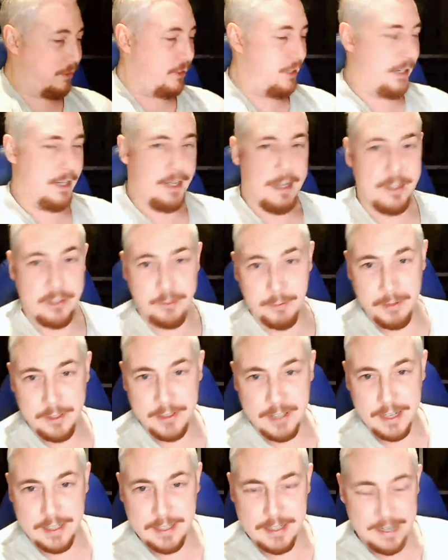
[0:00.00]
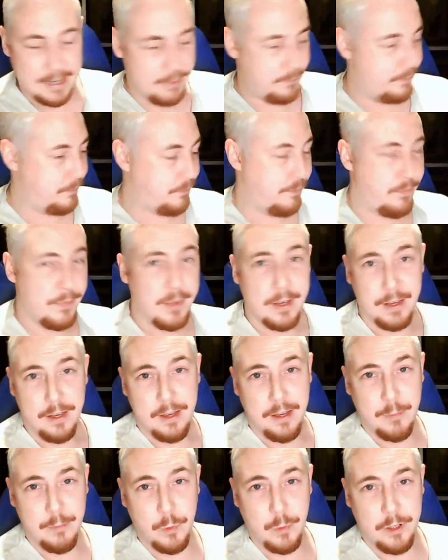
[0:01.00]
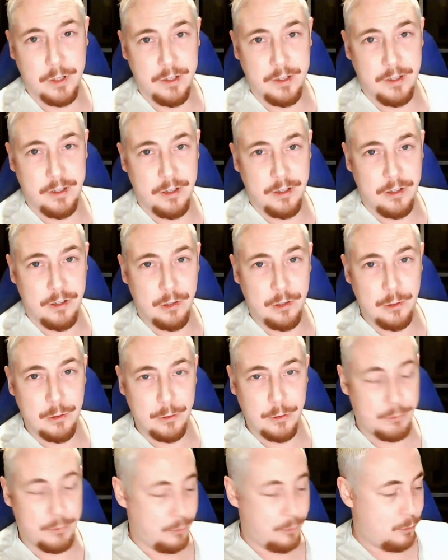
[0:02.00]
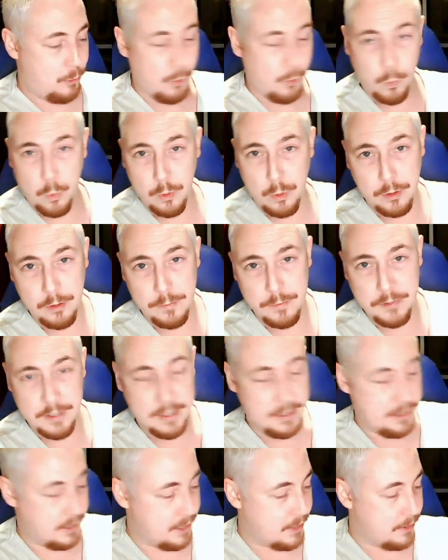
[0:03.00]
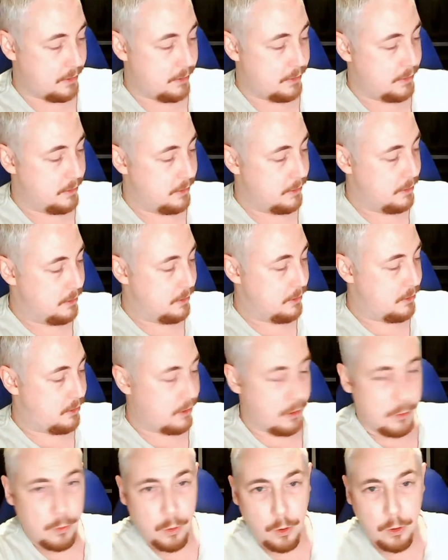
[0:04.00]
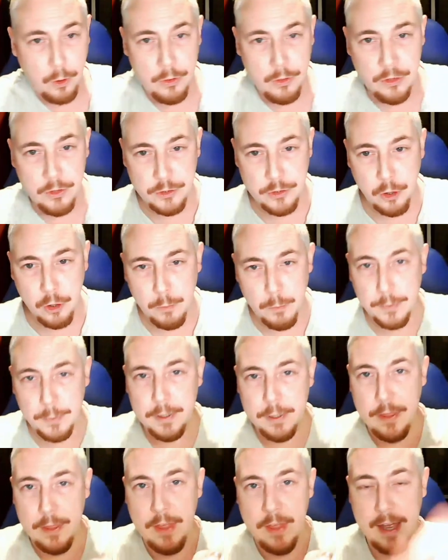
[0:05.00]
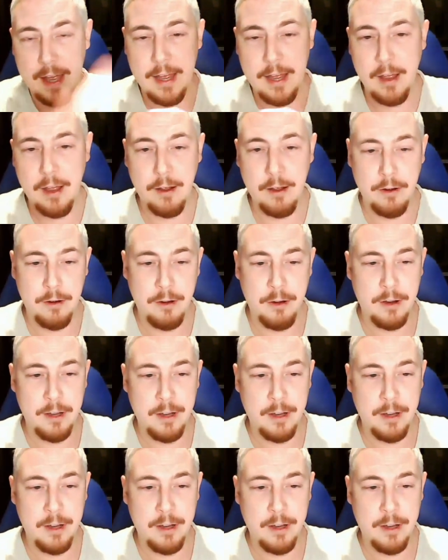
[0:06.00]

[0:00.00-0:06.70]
in here. So I'm going to set it down and we're going to look through what comes in it together. So on the top, there are